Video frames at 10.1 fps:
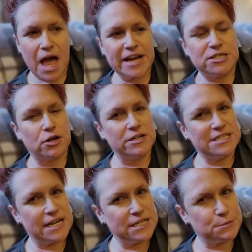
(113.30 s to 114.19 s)
I started
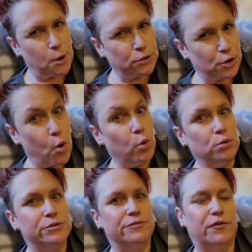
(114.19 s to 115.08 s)
setting smaller
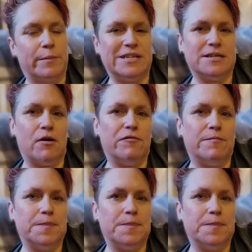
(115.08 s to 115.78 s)
goals for myself.